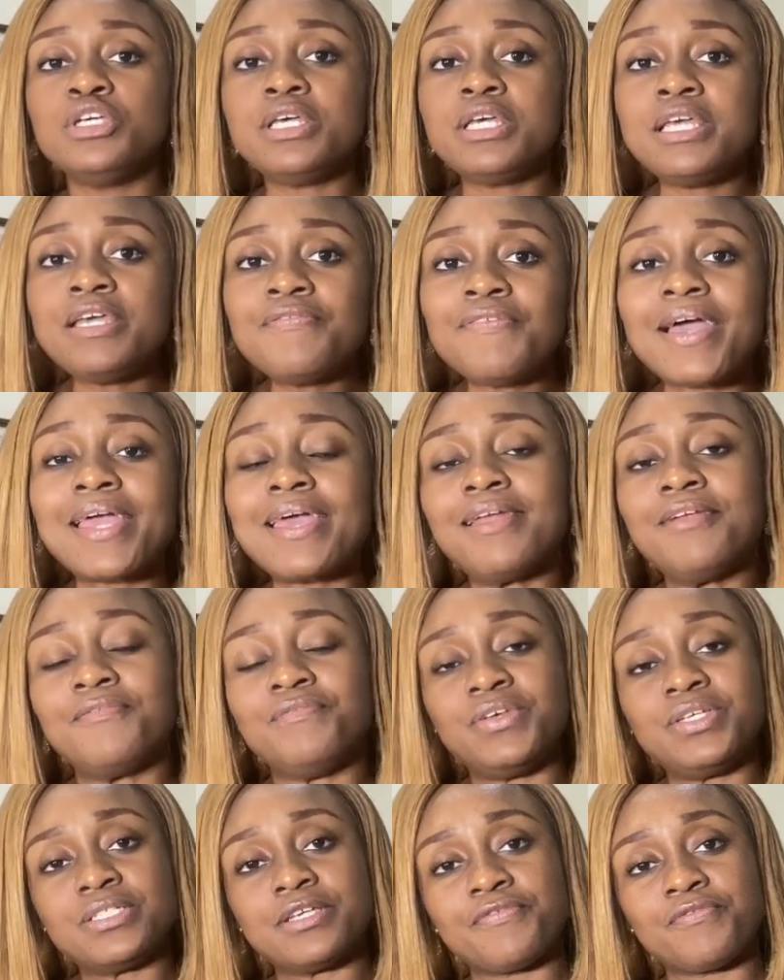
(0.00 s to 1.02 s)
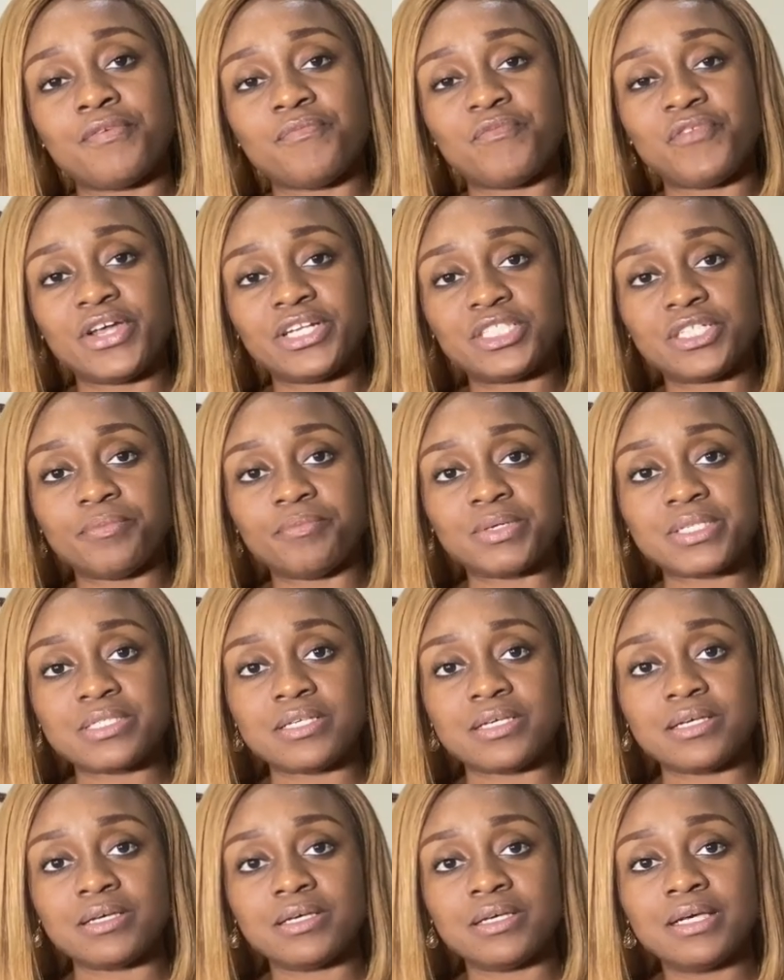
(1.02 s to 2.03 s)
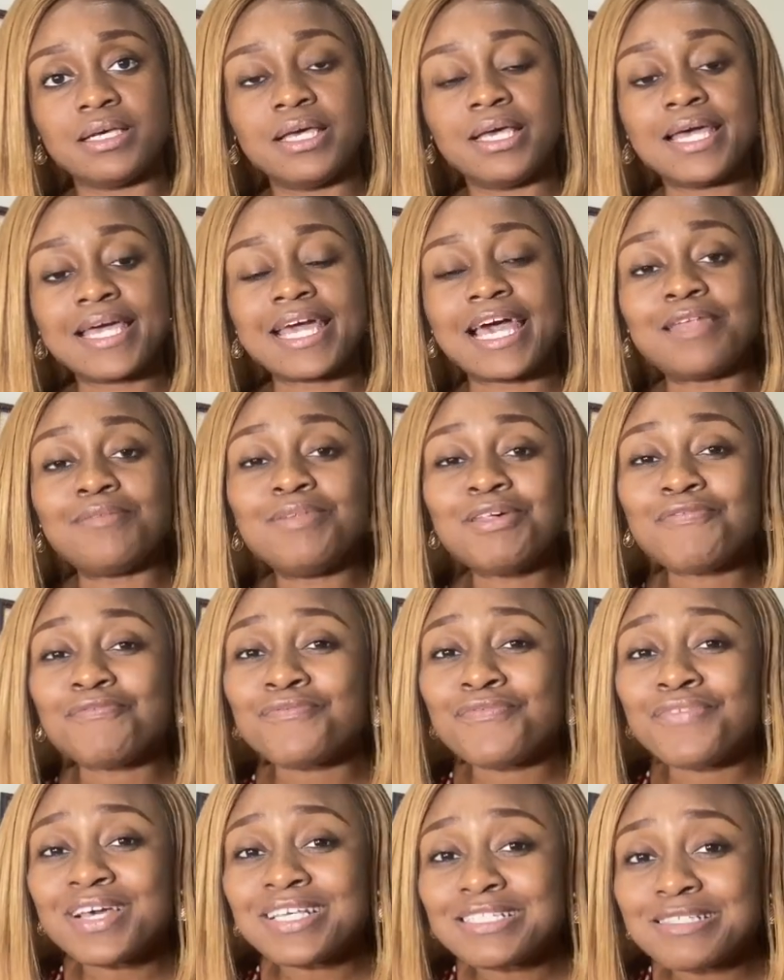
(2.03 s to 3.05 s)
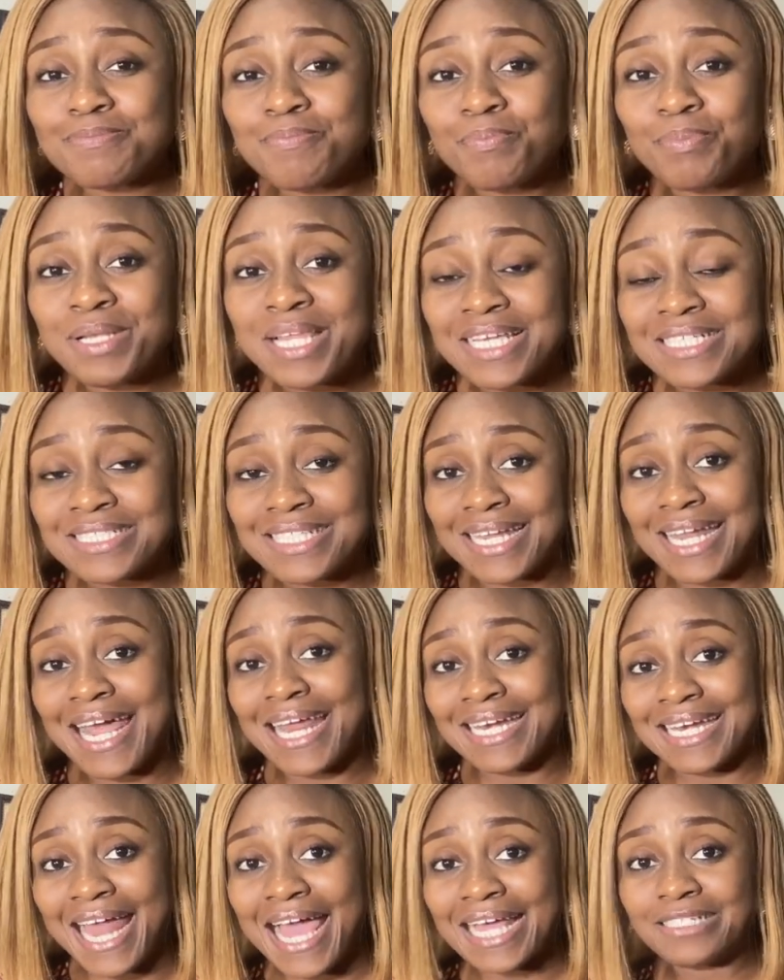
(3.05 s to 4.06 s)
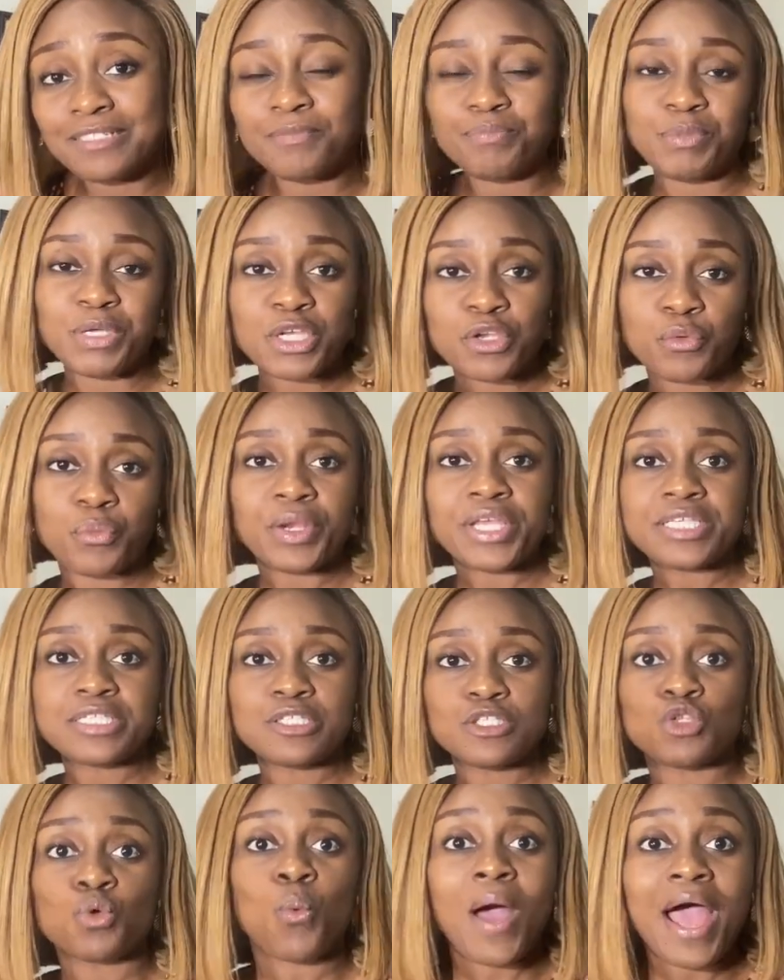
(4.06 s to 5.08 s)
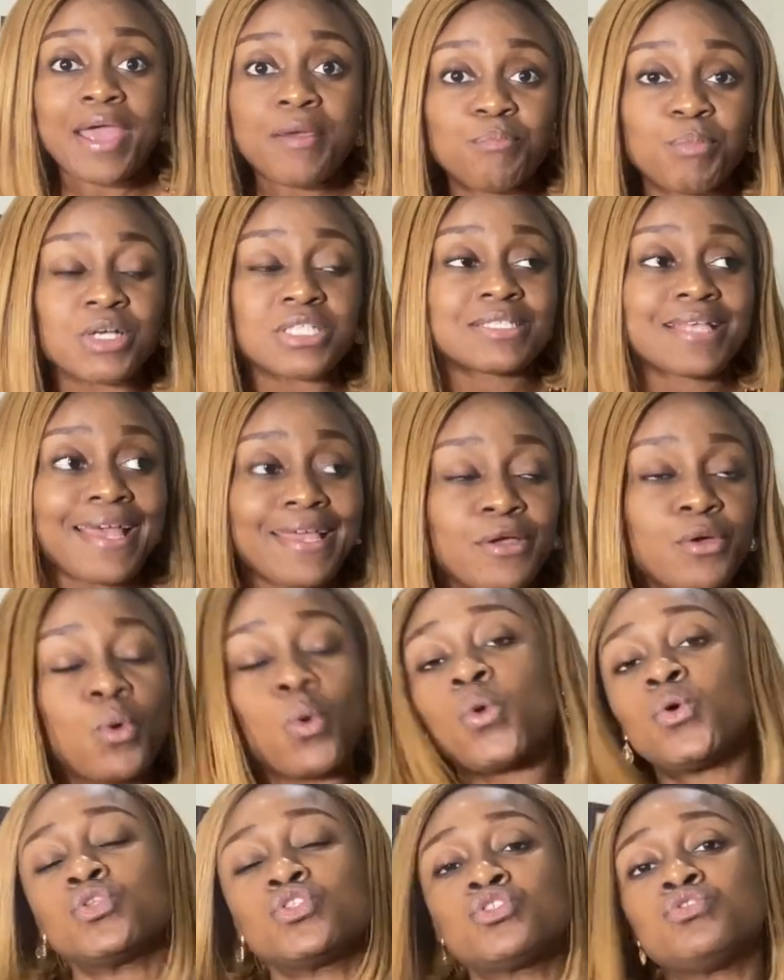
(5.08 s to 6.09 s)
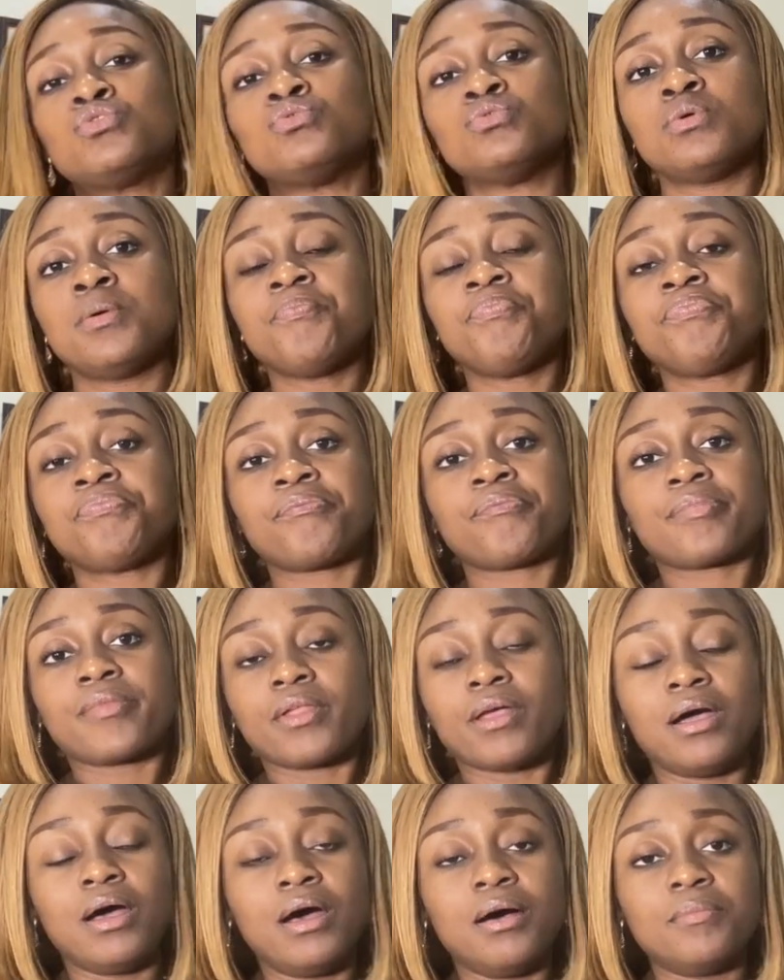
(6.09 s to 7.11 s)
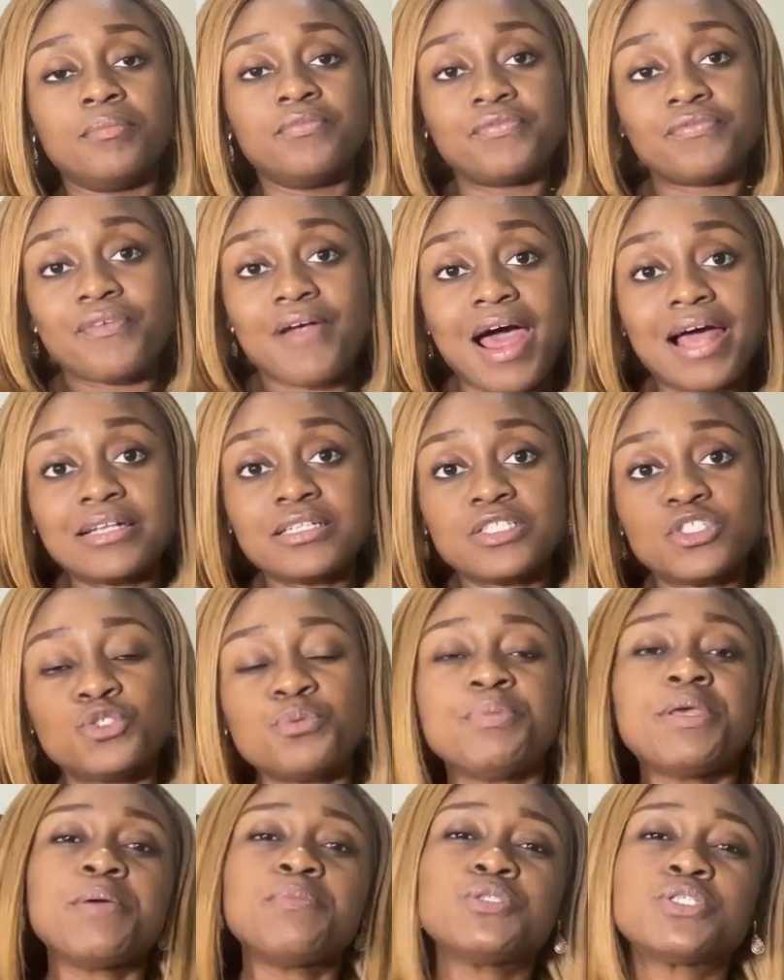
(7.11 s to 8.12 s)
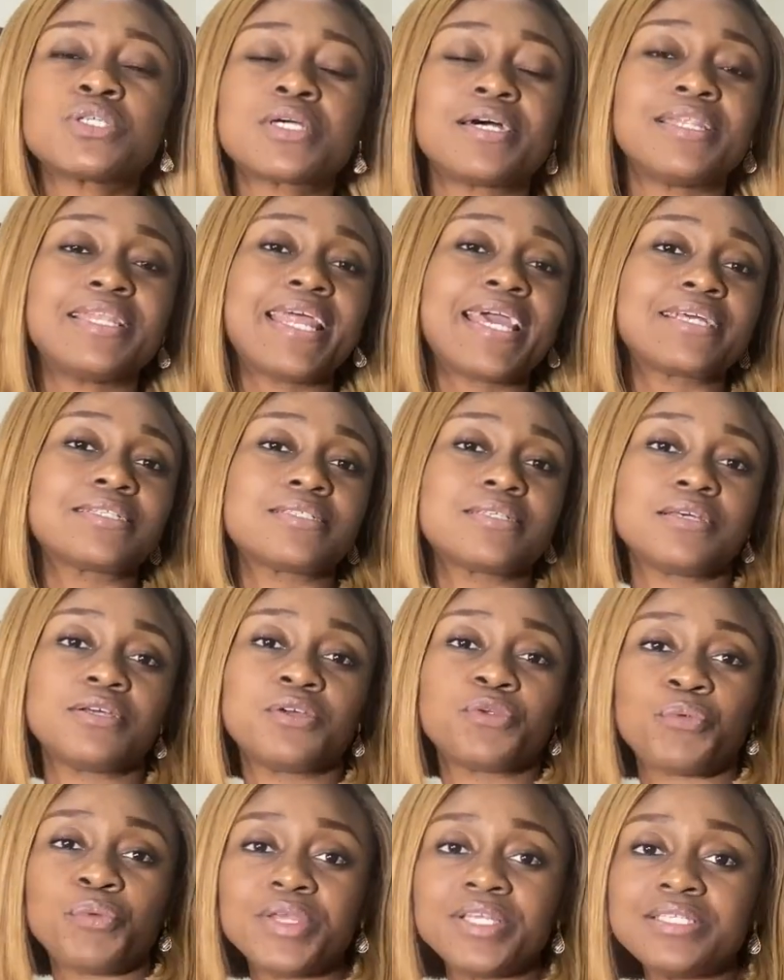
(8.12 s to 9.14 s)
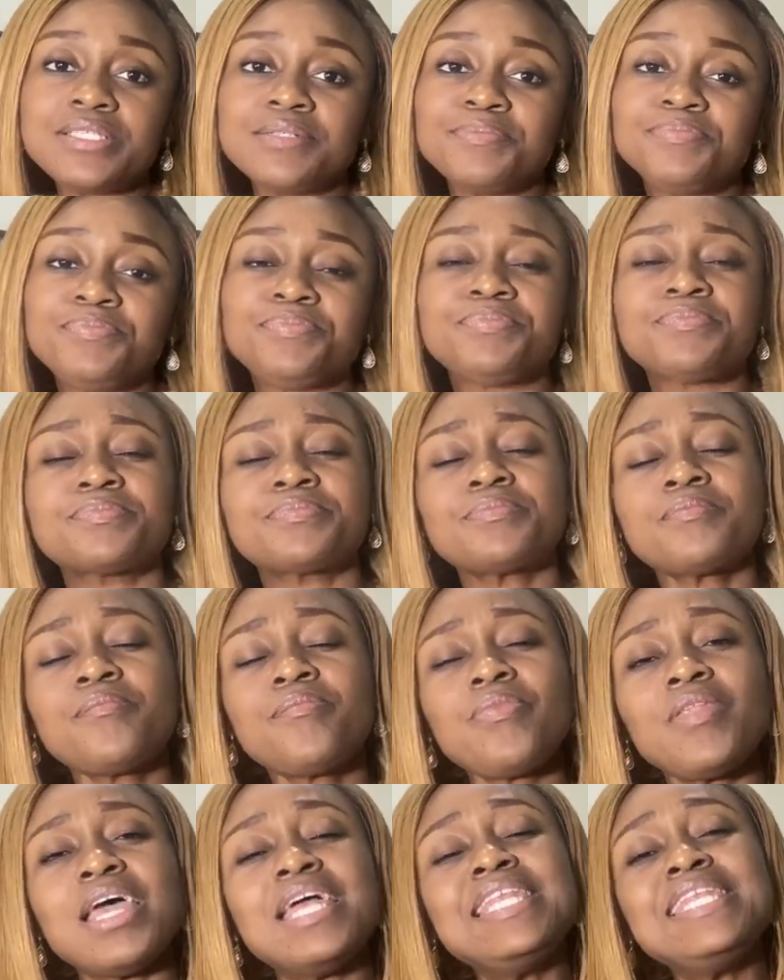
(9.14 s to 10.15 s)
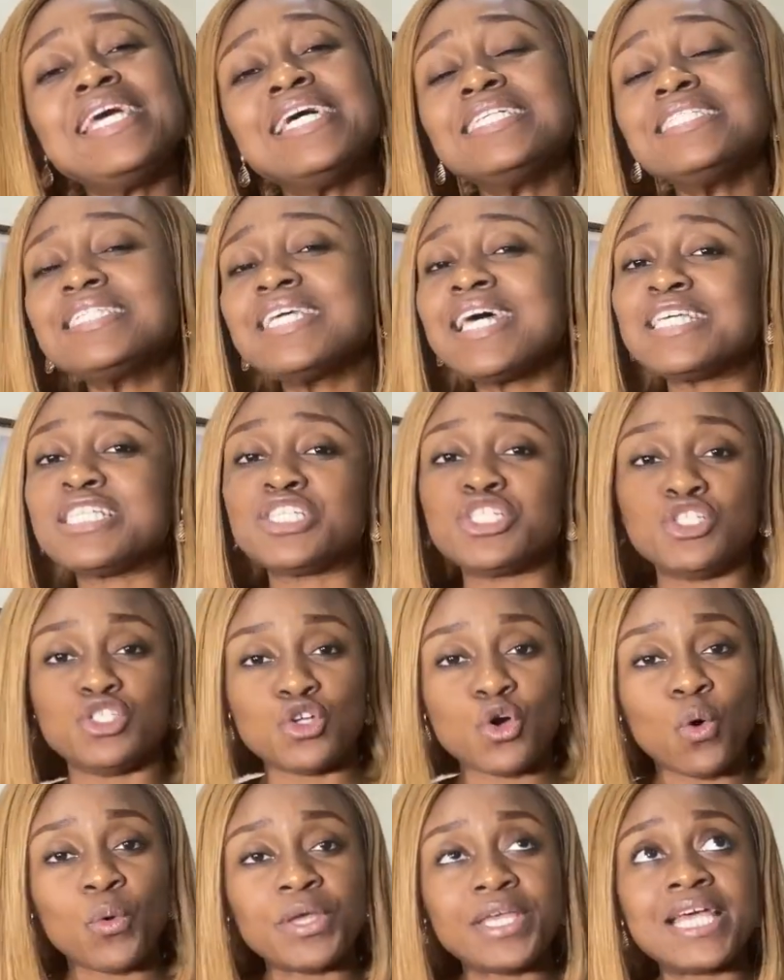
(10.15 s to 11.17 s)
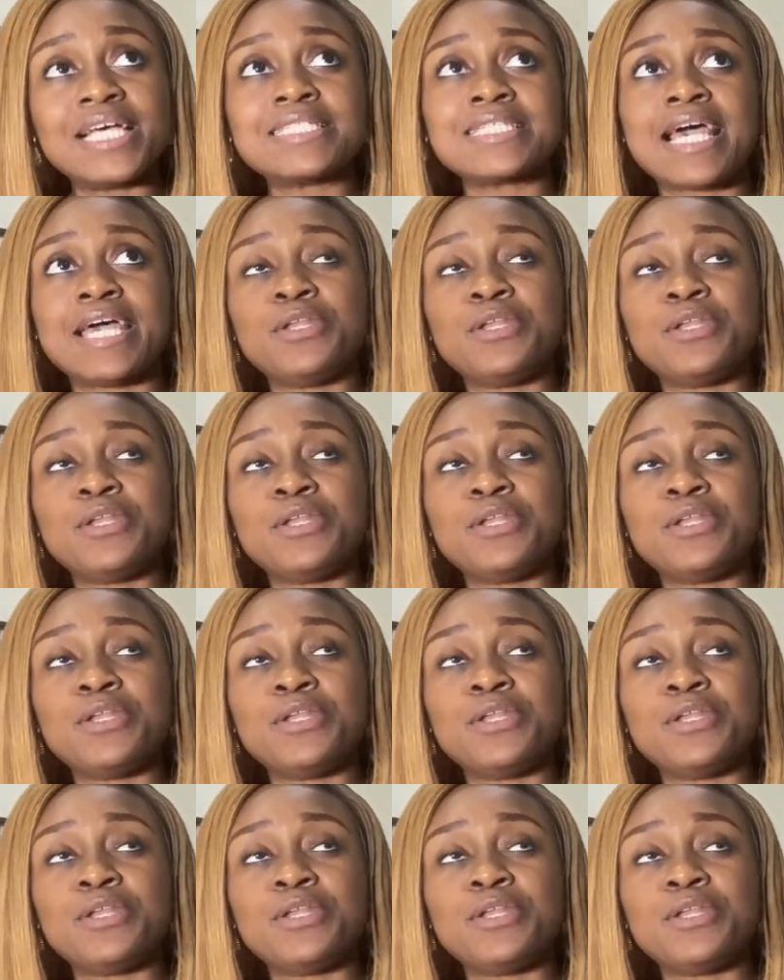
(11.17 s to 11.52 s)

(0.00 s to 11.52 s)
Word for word: if I get a visa from French embassy, can the first place that I land be Greece? Do I, must I go to um, France to be able to connect Greece? The answer is no. Yes, I